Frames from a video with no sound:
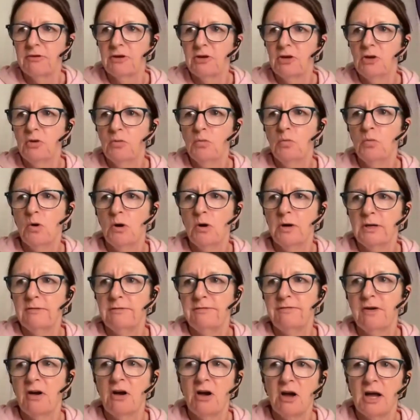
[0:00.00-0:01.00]

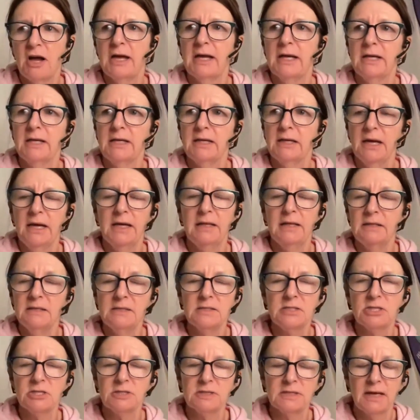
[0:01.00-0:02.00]
And this just
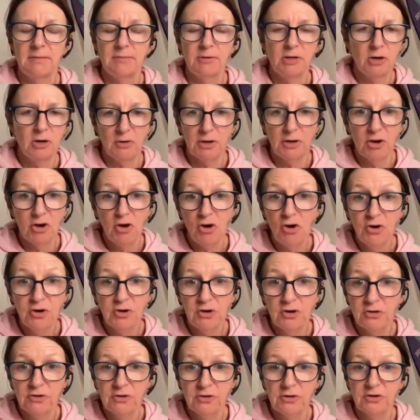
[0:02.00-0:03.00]
kept going on and on and
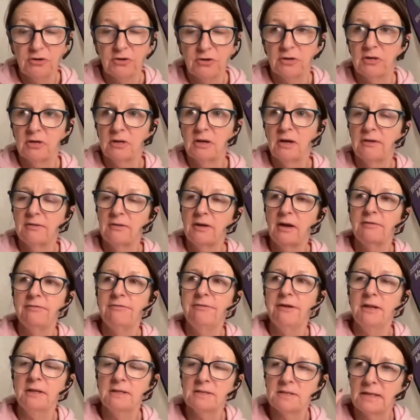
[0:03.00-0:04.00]
on. And I fell
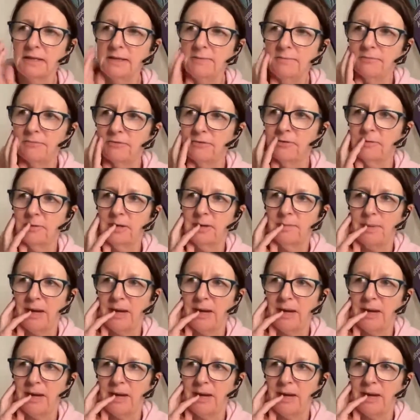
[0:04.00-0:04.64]
asleep from about